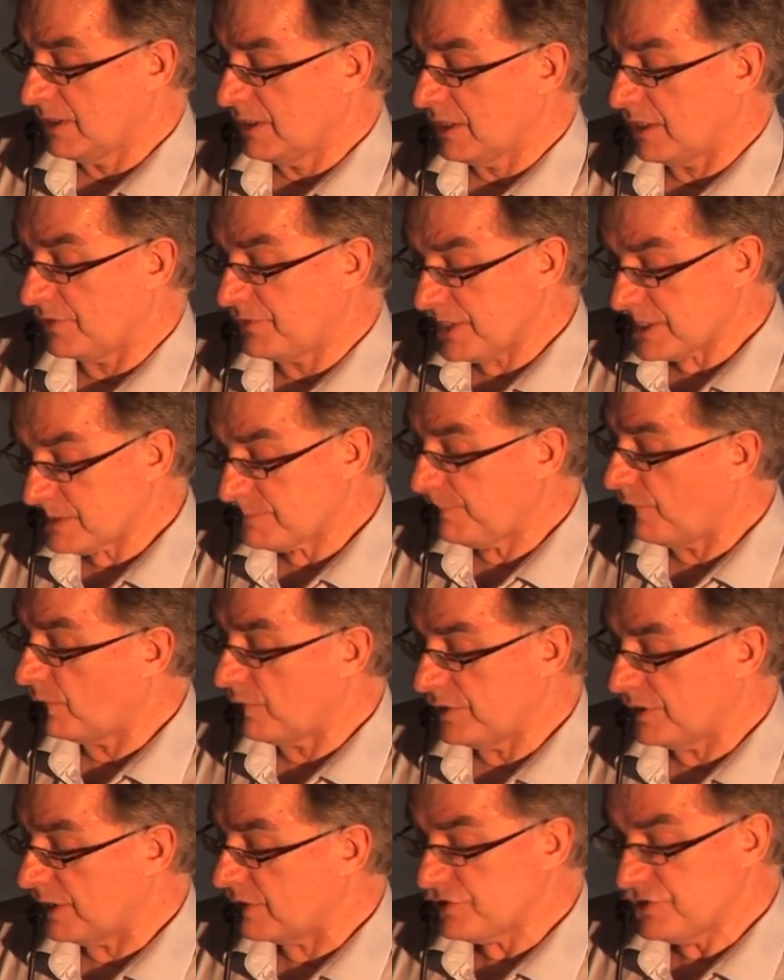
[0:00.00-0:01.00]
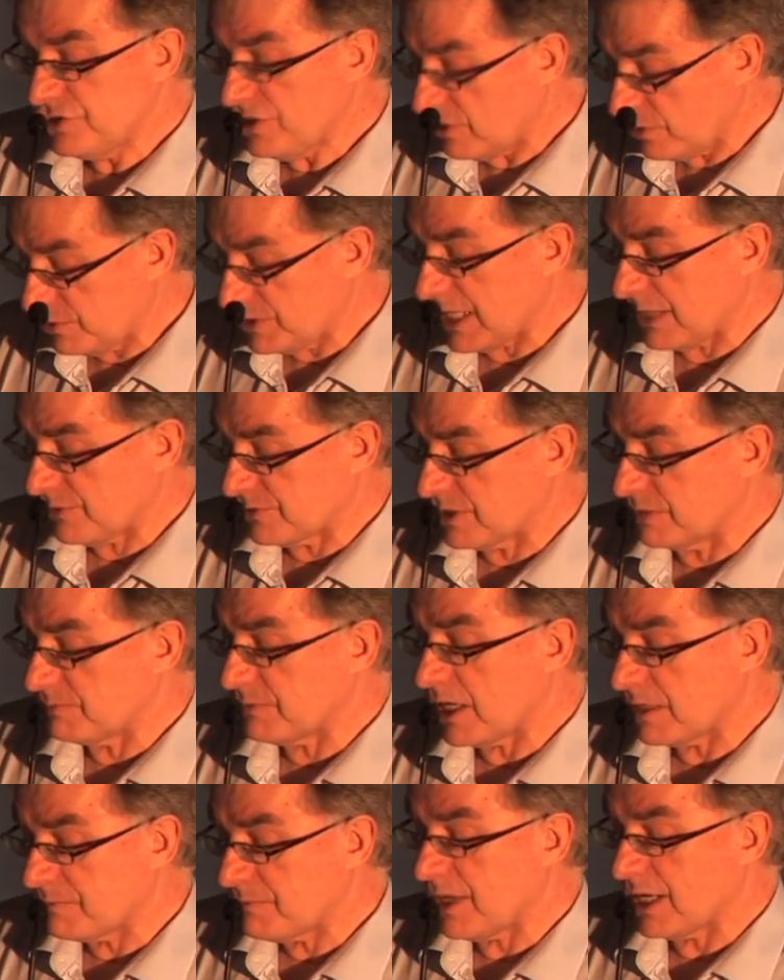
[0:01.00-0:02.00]
At this point, there is no doubt in
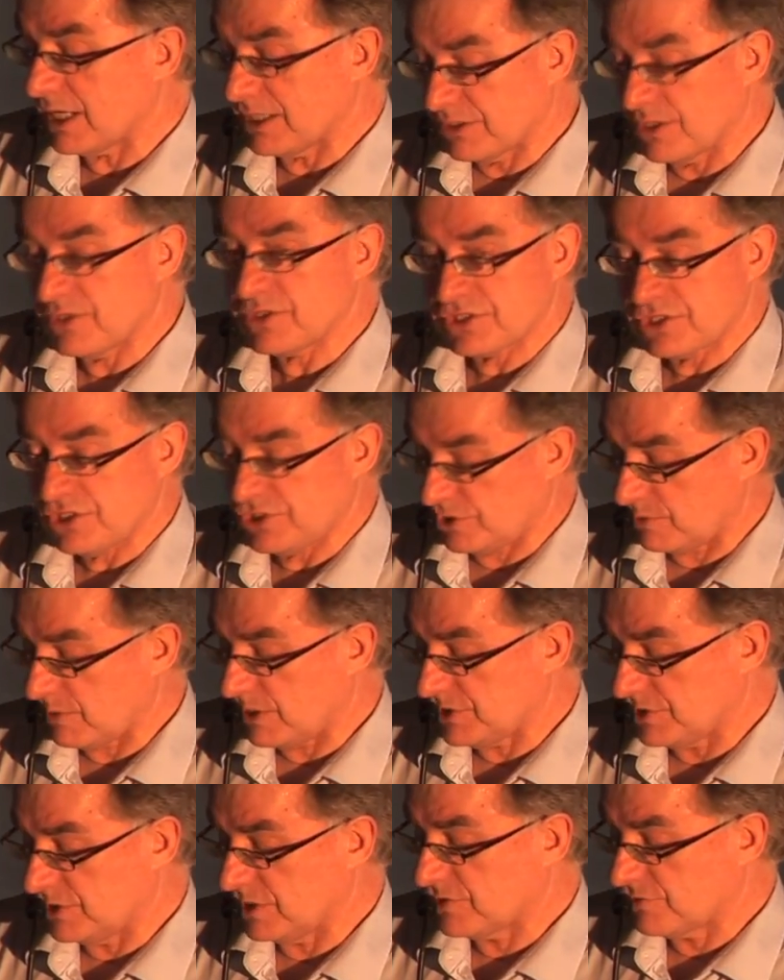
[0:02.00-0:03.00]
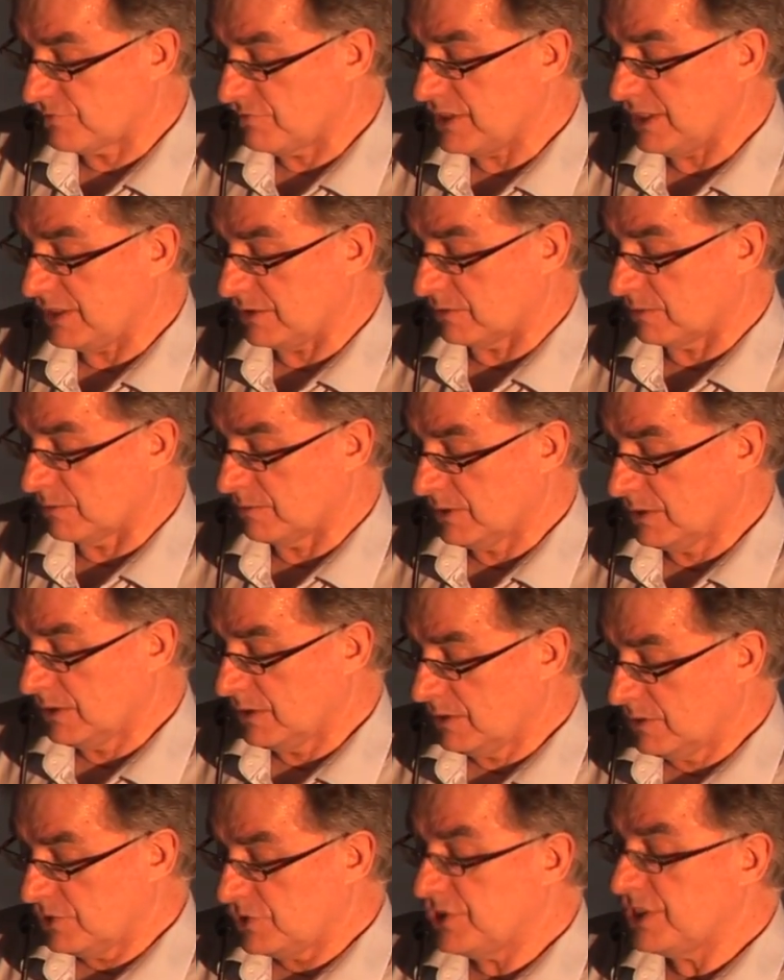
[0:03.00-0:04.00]
my mind that the situation is real.
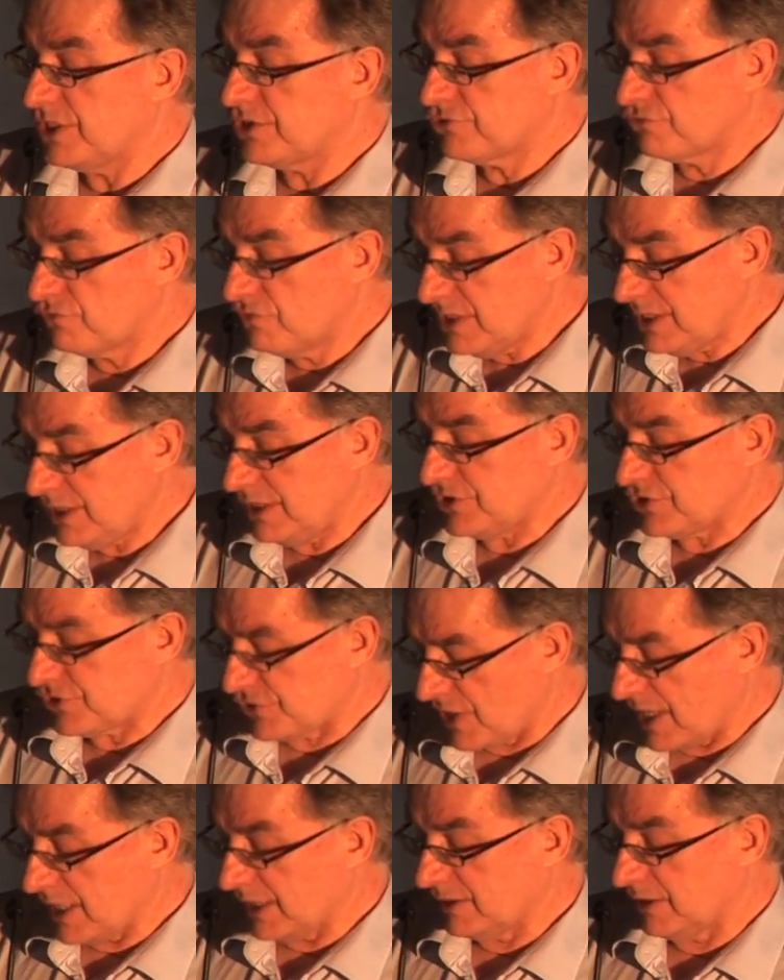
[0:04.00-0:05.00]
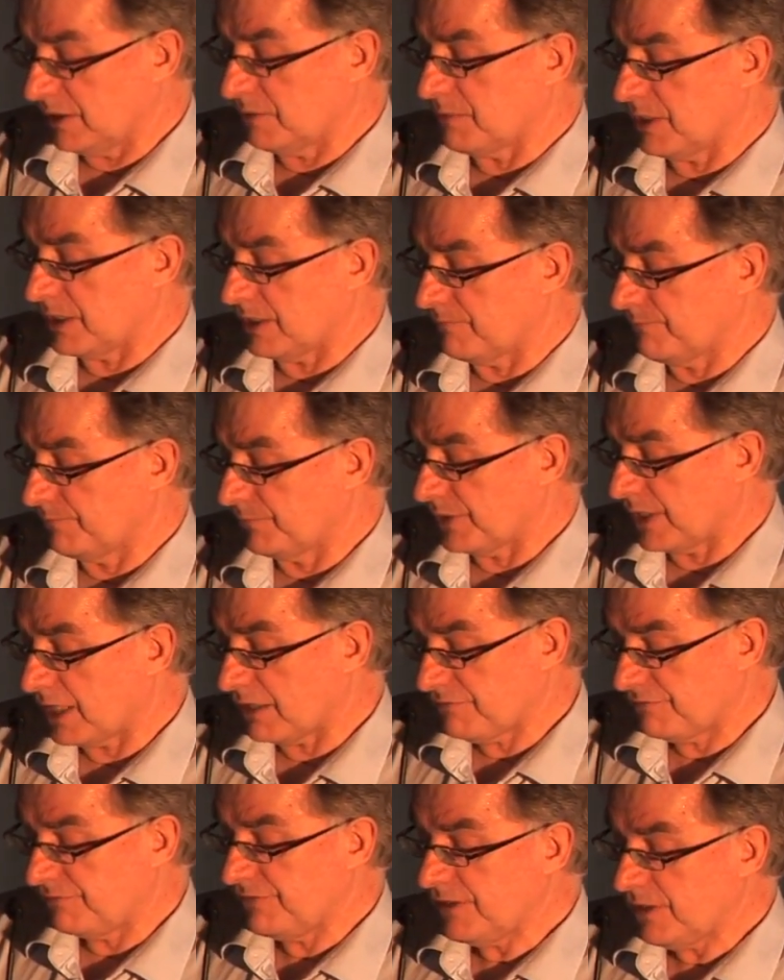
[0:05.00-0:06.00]
She is really strangling me, and I
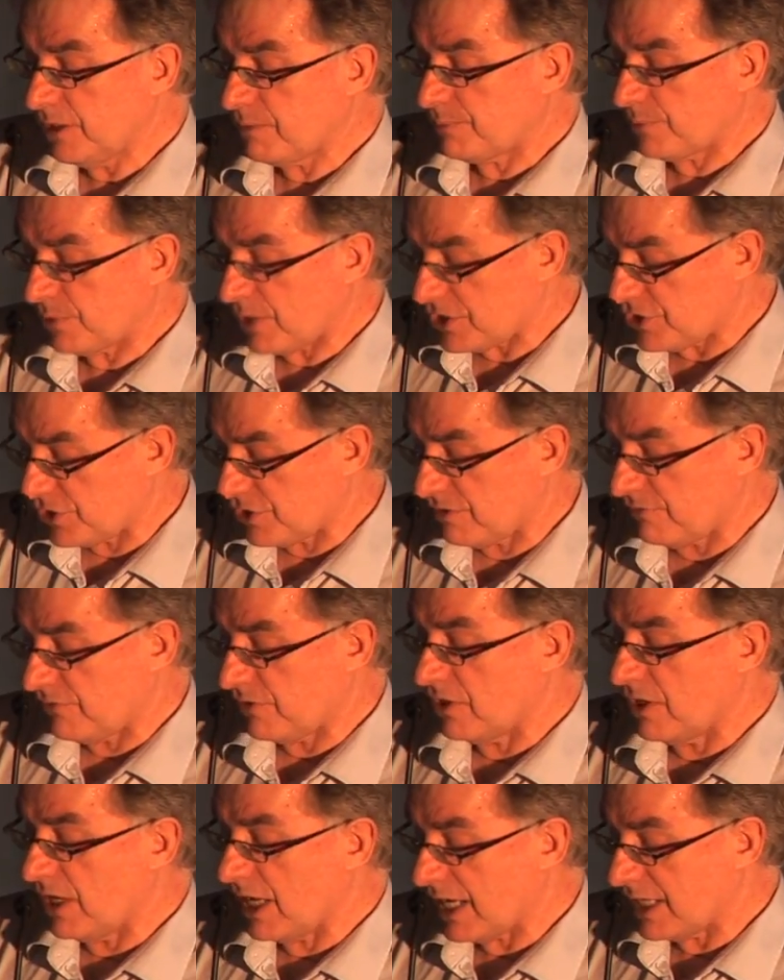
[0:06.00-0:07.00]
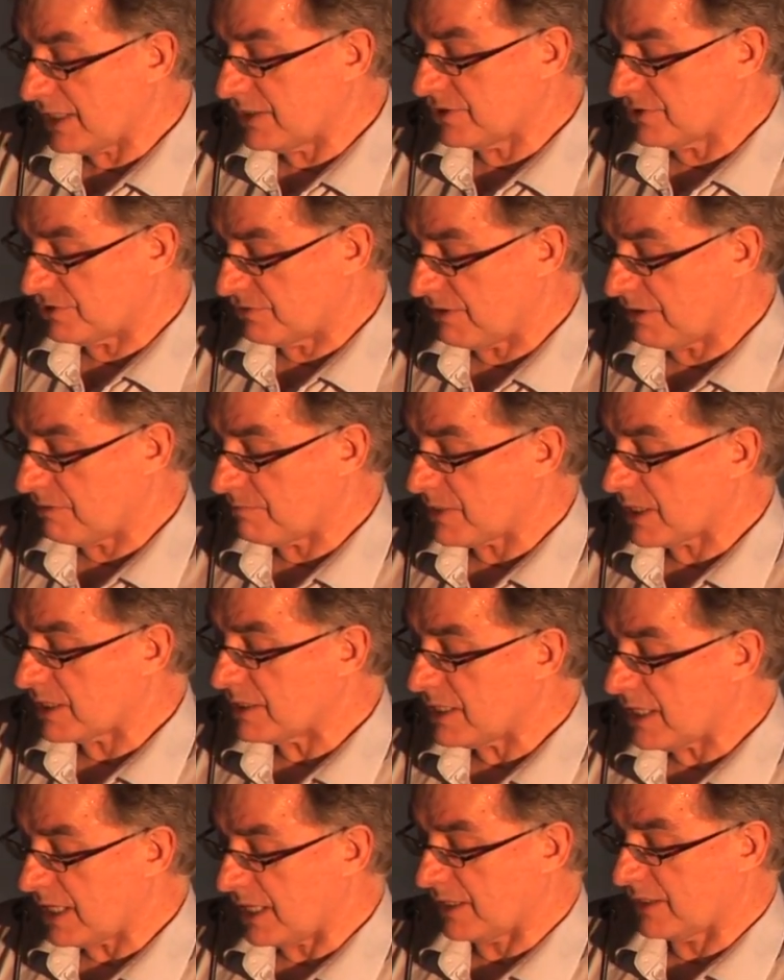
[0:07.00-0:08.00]
feel the pressure of her hands around my
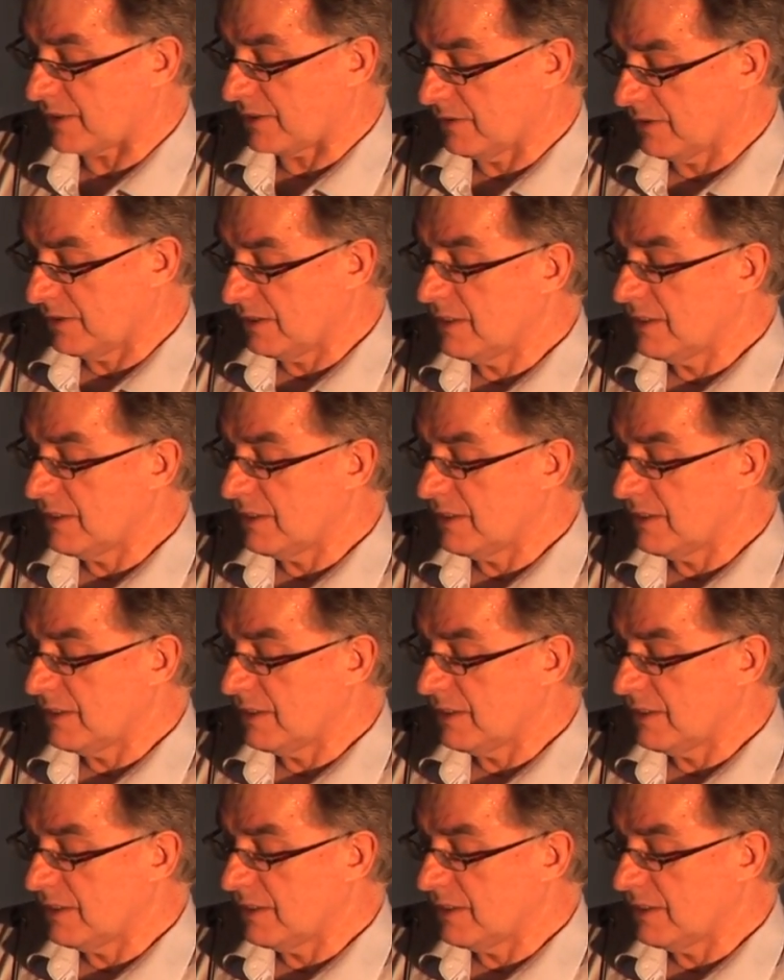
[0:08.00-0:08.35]
neck.